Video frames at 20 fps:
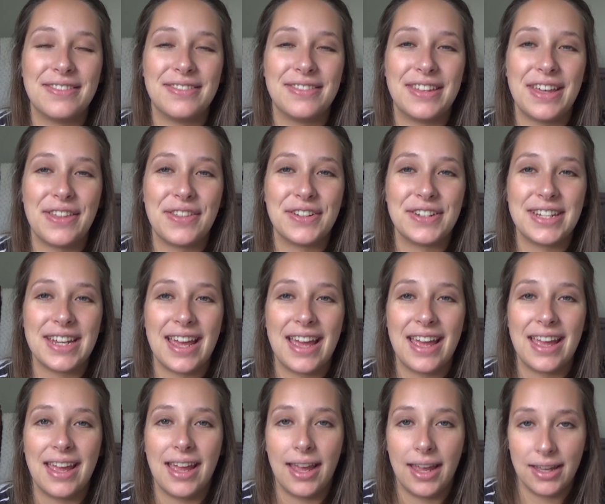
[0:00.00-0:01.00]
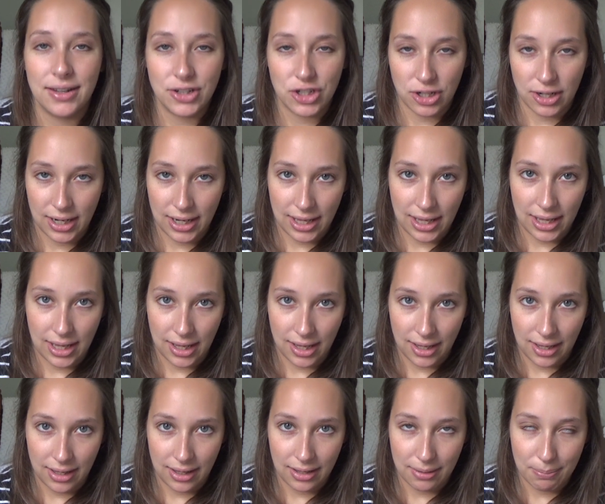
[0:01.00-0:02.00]
the other day and
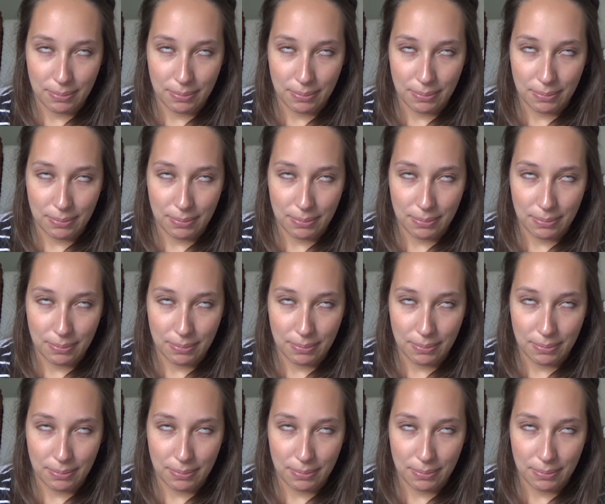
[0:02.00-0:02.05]
drinking